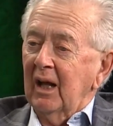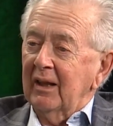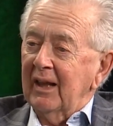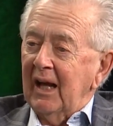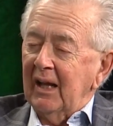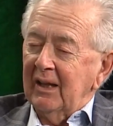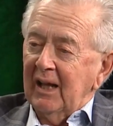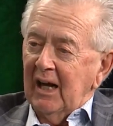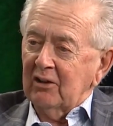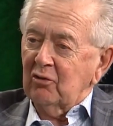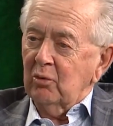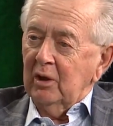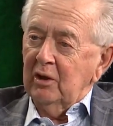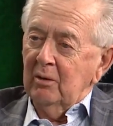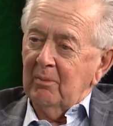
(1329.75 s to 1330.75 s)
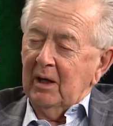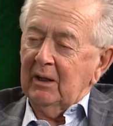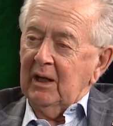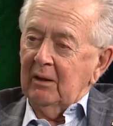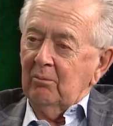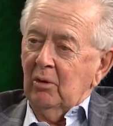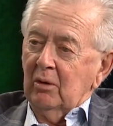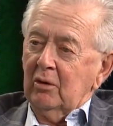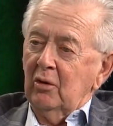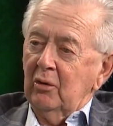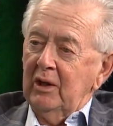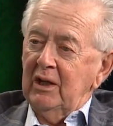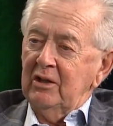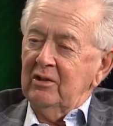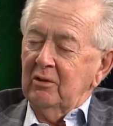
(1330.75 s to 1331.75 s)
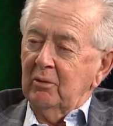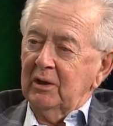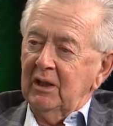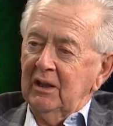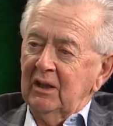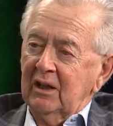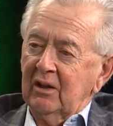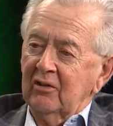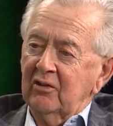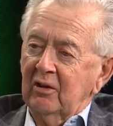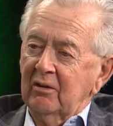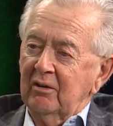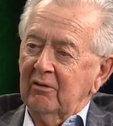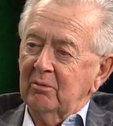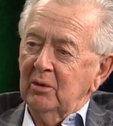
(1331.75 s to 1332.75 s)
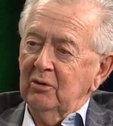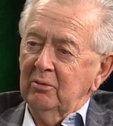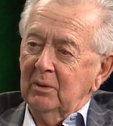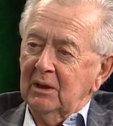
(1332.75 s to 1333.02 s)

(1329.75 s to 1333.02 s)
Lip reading: That's where you might get more cohesion within the conservative movement.